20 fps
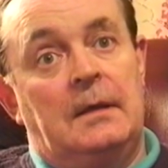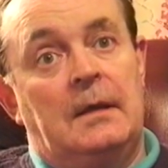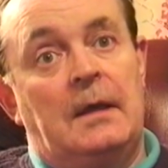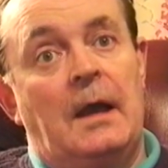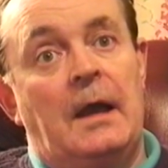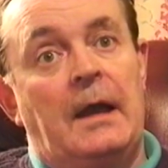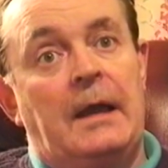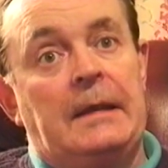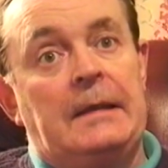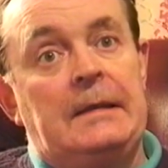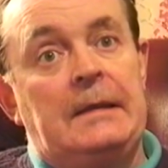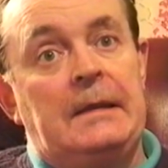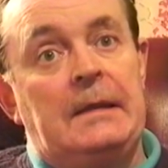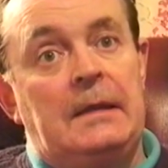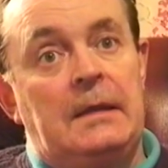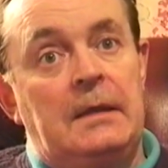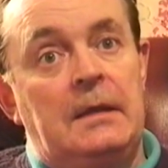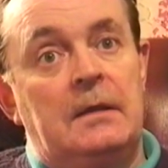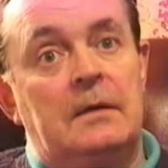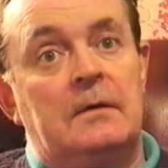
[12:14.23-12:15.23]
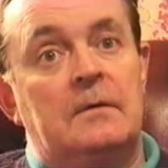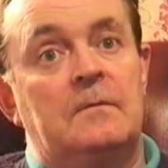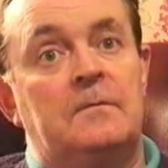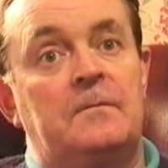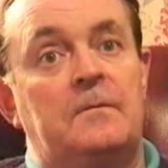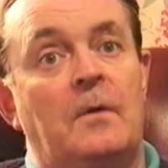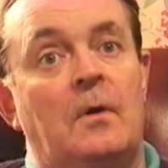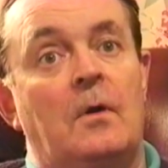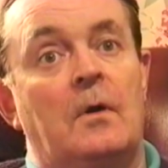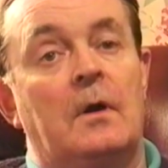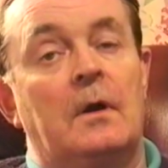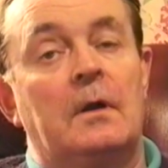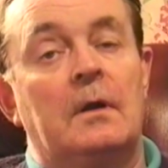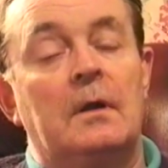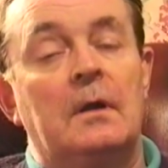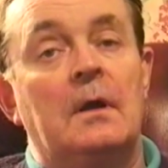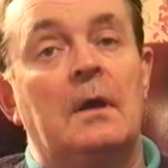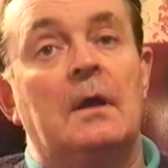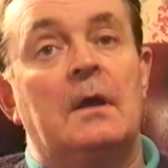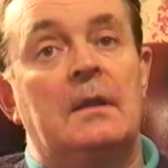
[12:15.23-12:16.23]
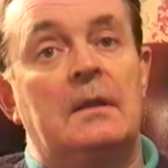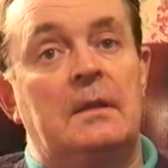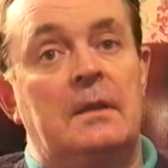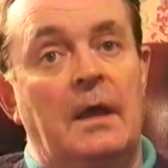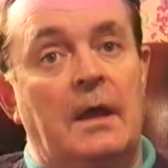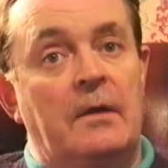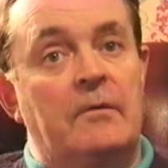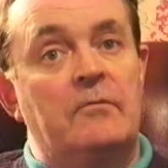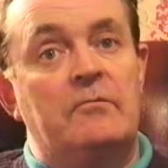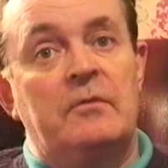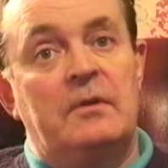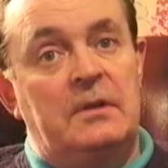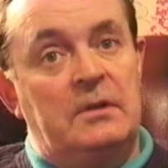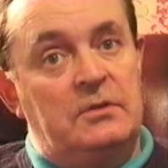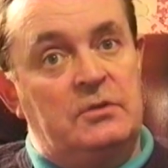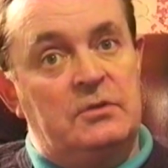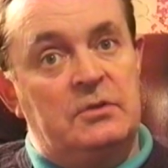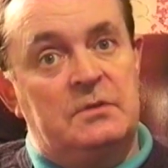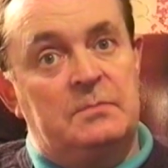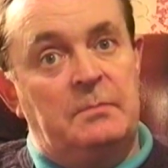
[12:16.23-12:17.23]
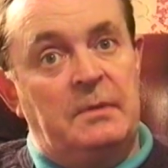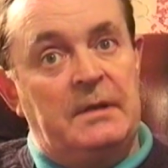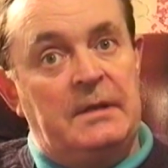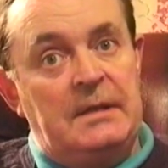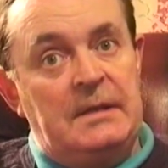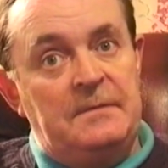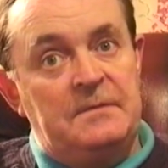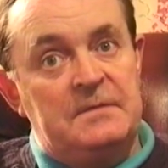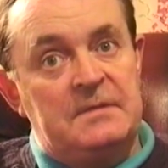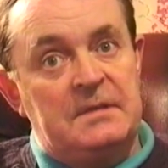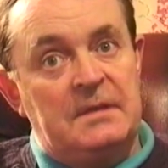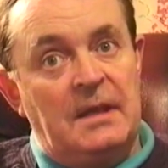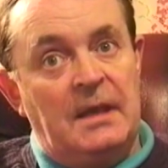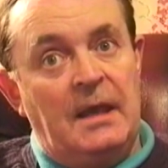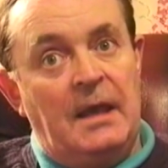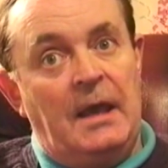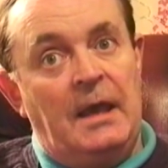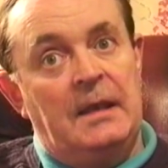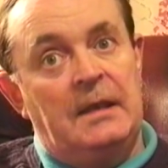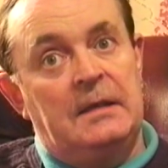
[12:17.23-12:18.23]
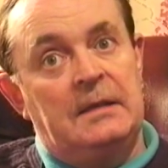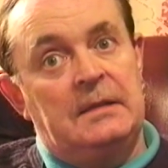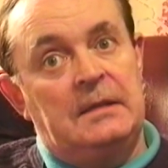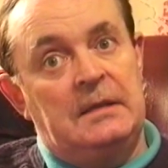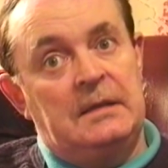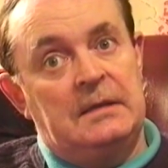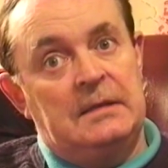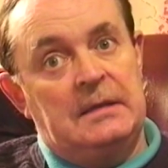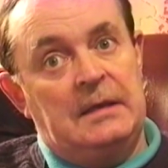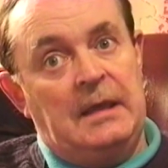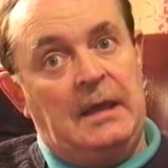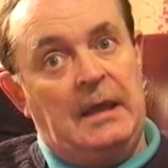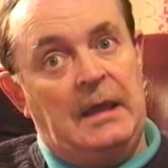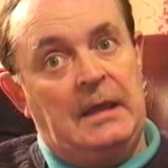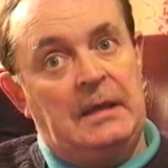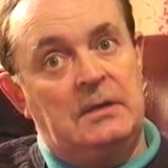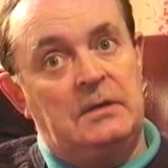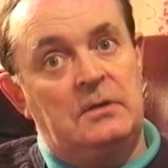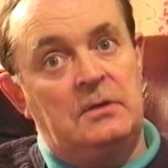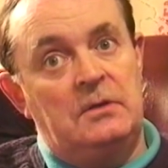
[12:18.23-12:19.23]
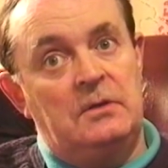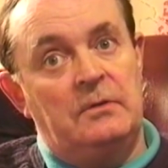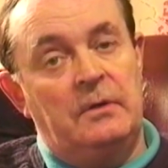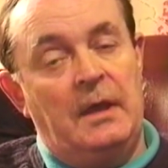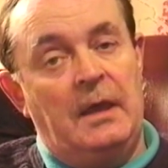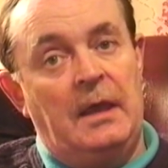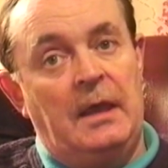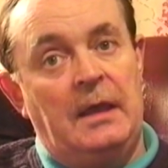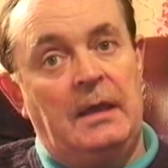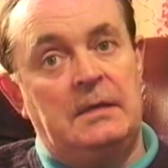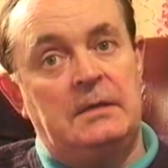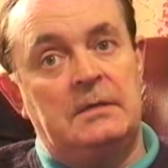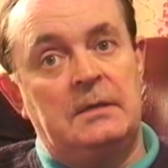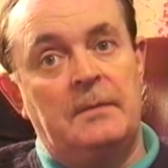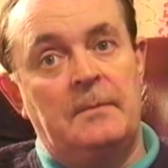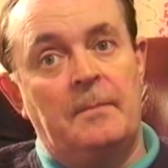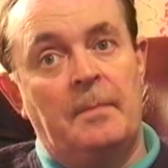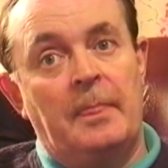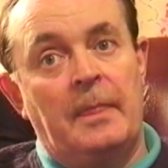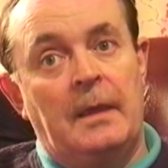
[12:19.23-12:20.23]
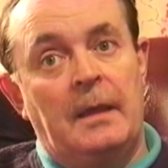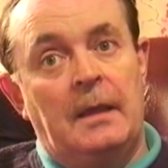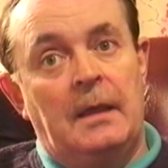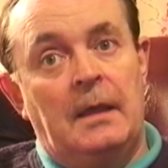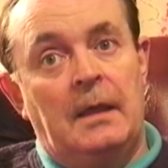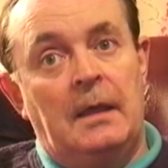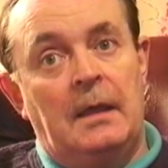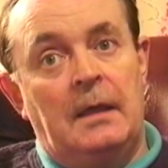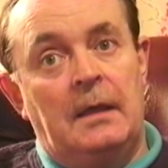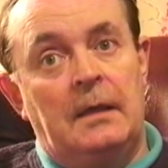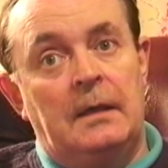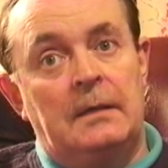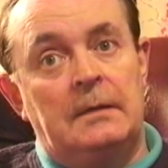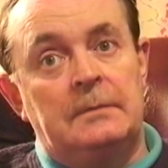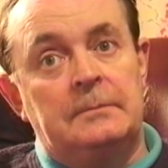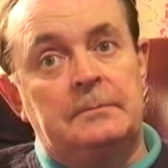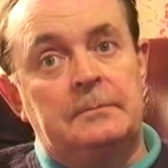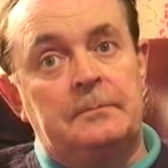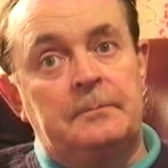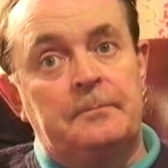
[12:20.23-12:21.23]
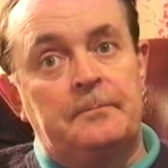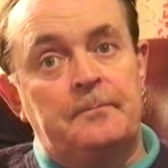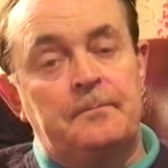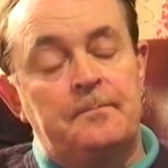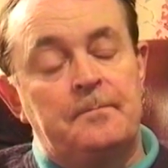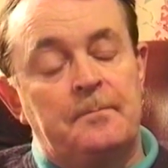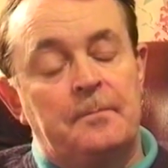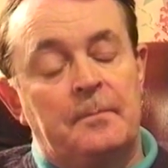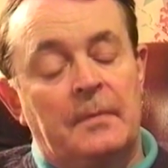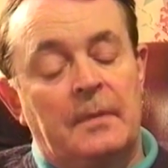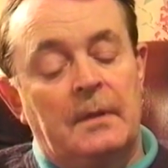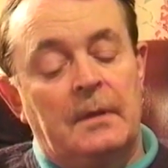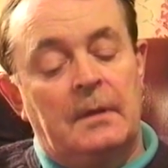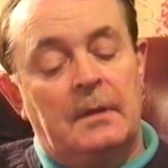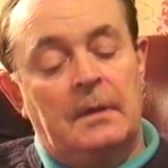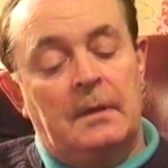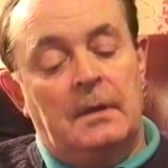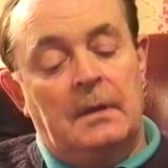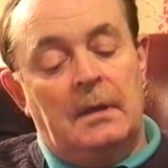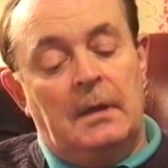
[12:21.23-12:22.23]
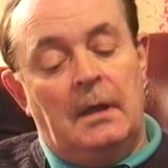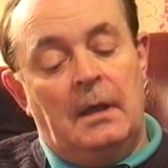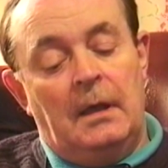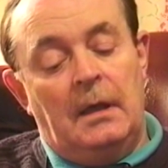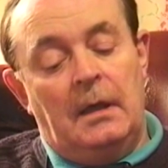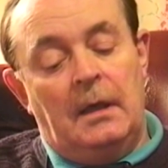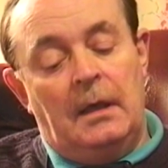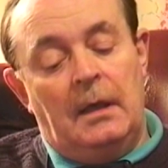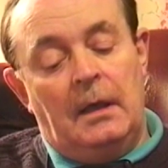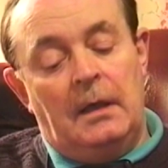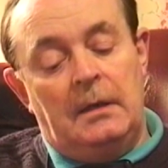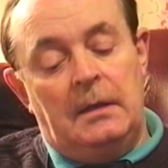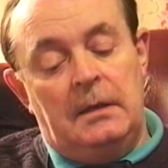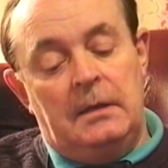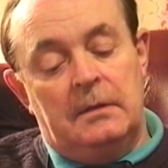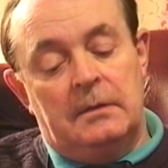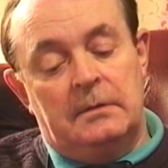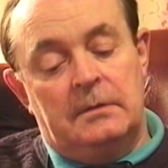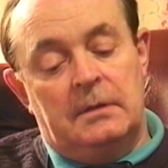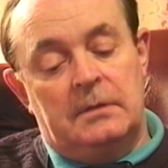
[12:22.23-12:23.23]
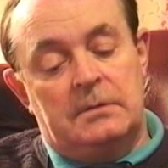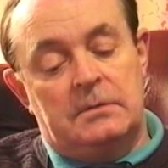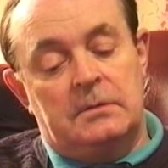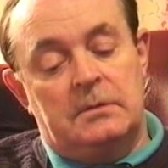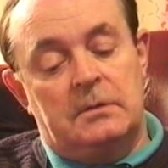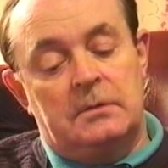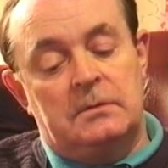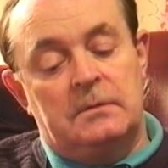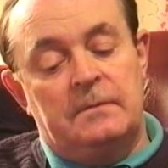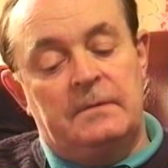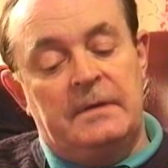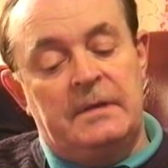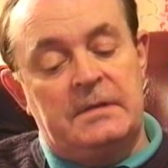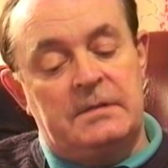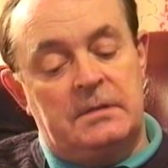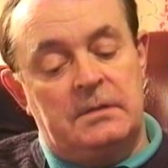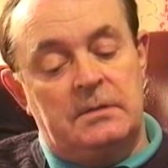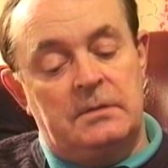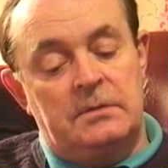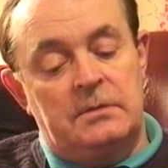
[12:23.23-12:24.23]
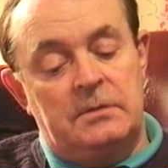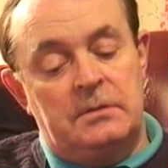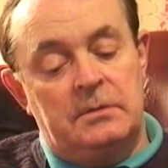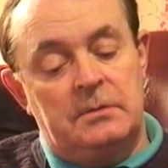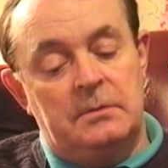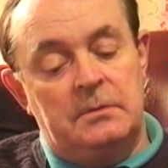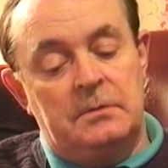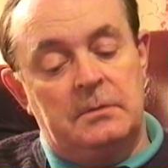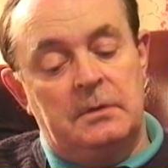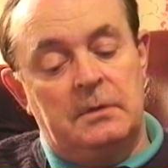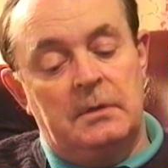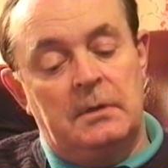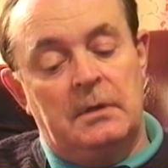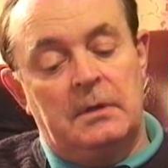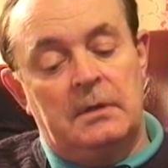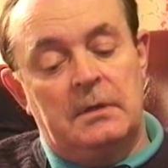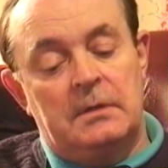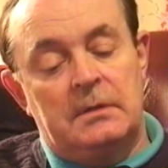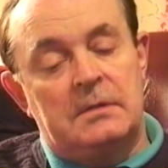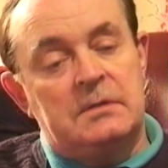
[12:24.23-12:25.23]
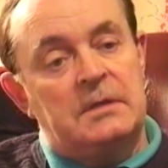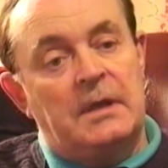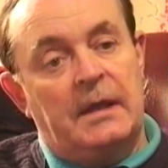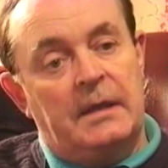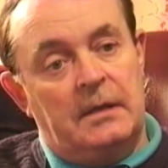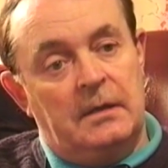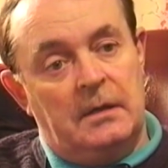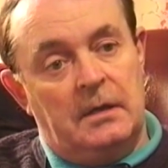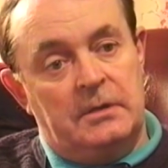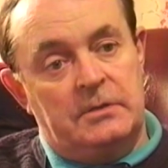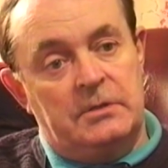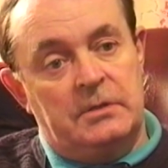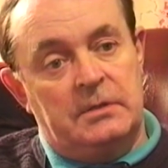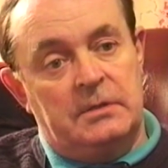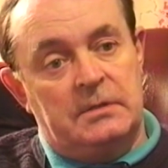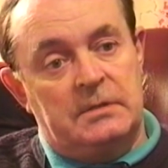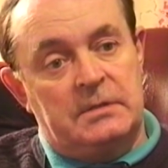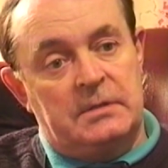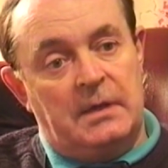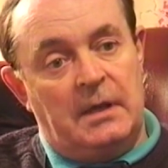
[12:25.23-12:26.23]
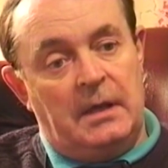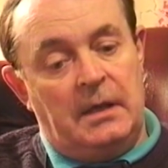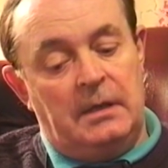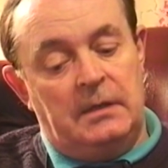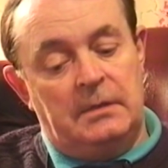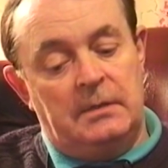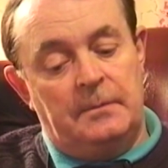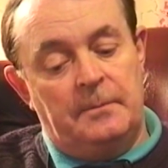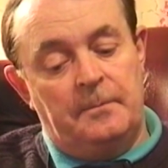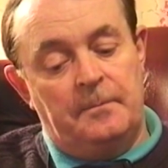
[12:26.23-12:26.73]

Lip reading: kindly ear for their religious beliefs, and on the other hand, you had an ear that sort of listened to the psychological side.